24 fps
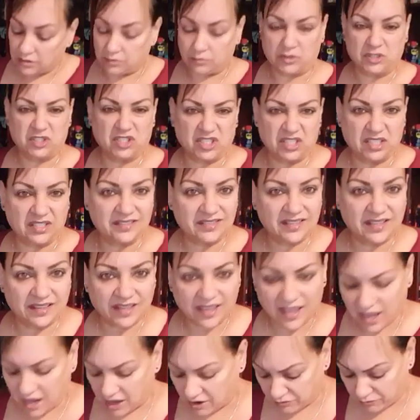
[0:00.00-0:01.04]
the machines that
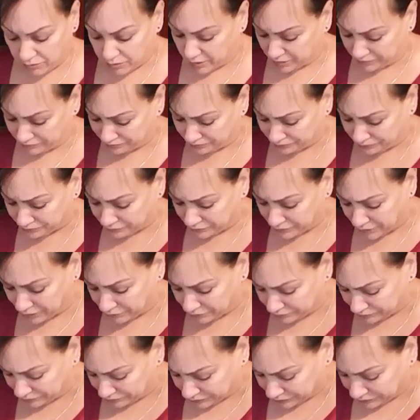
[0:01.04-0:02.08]
they have, but
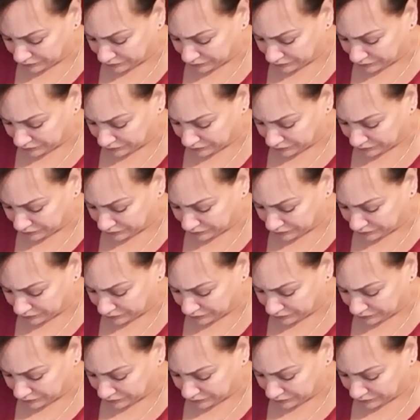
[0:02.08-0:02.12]
no.